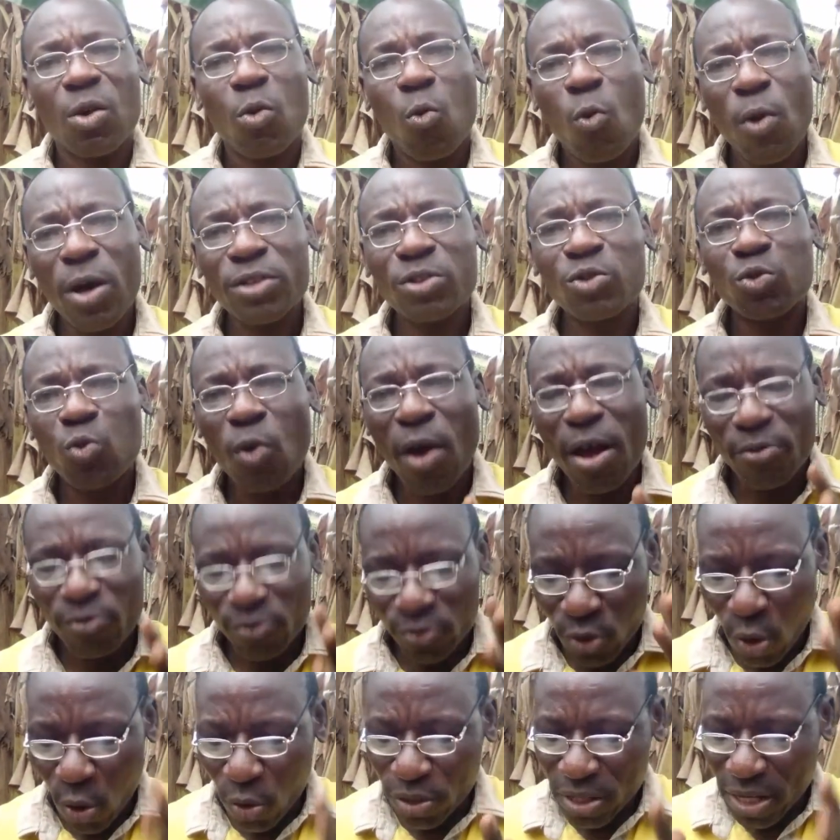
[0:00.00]
Once you
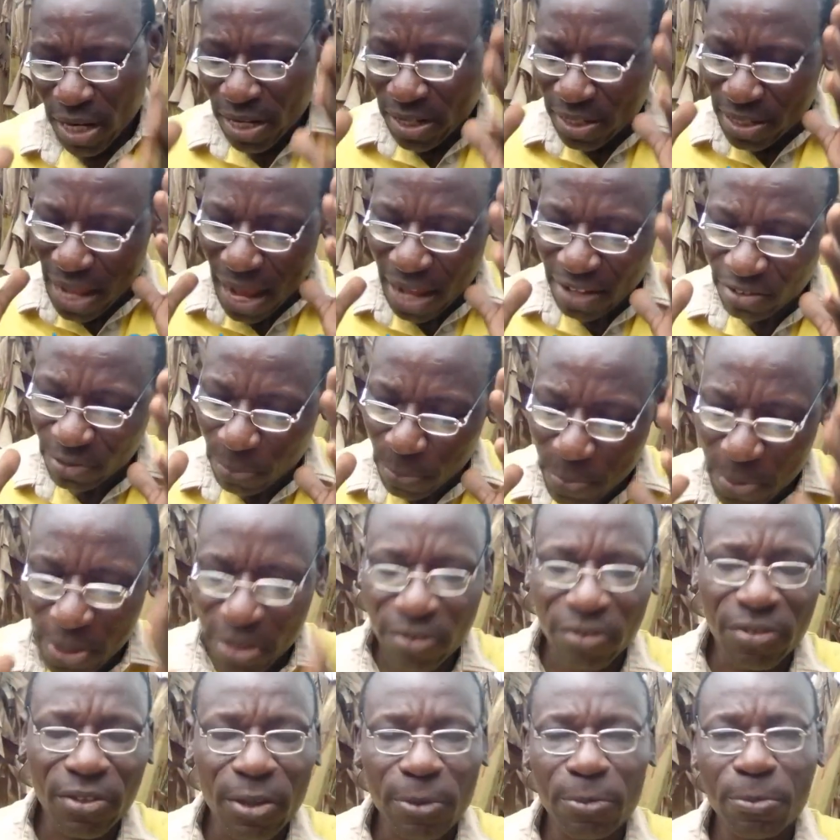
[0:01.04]
have done that
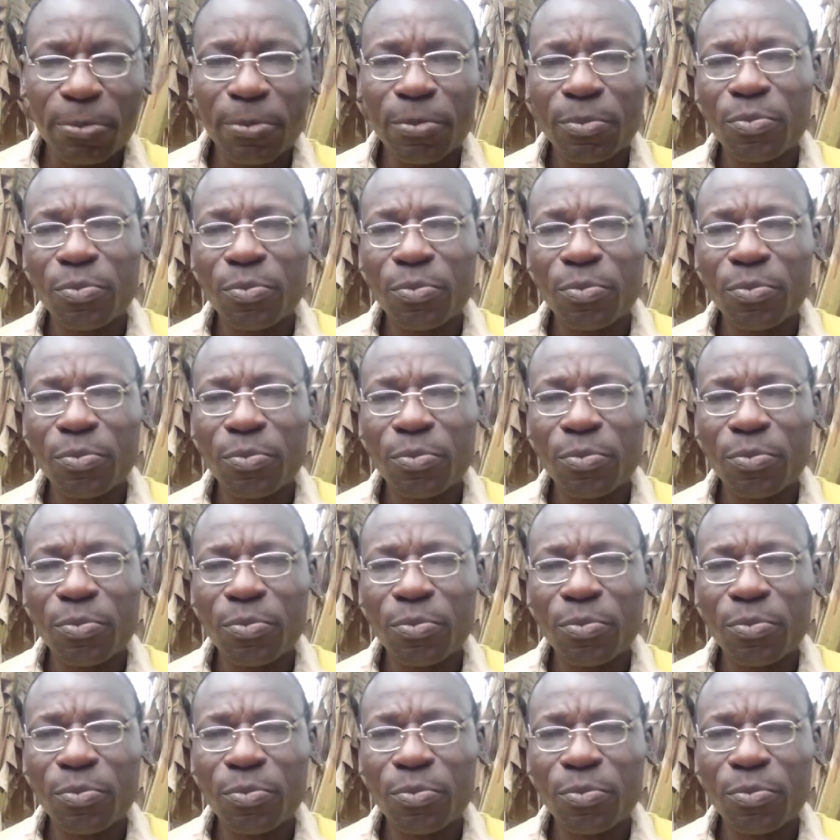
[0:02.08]
mixing,